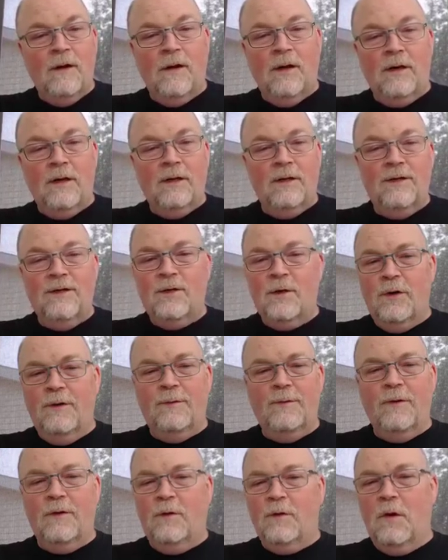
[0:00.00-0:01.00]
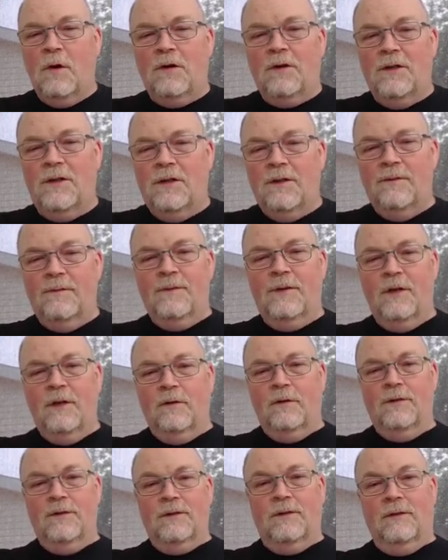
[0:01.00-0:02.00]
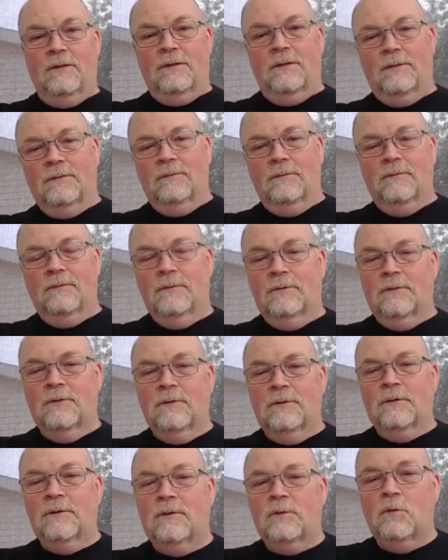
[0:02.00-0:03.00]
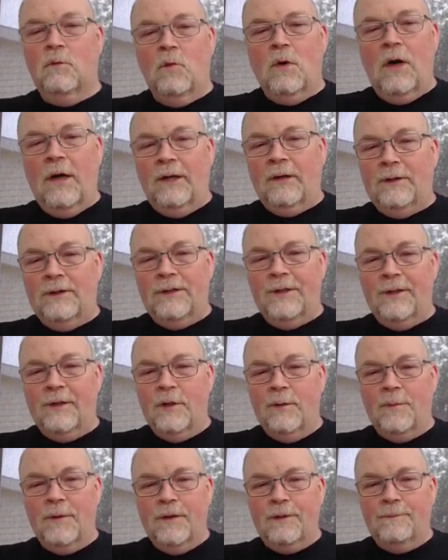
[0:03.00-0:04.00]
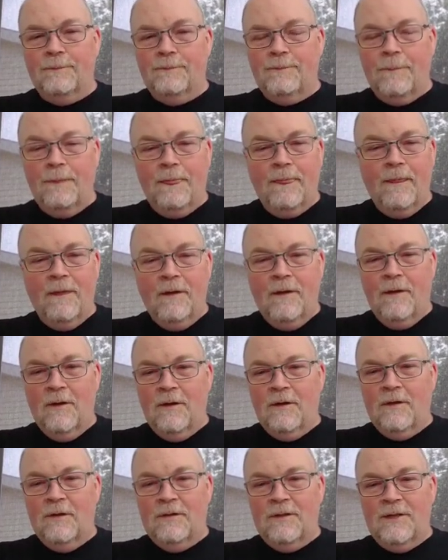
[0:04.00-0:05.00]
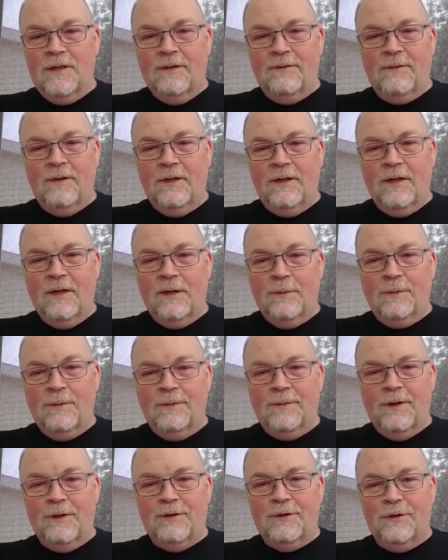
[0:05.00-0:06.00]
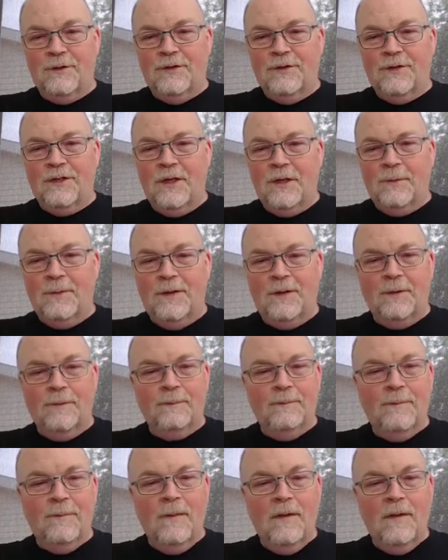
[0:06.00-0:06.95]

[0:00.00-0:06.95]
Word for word: Uh, sorry for the quality of the video is a little wild here, but definitely not a professional job here.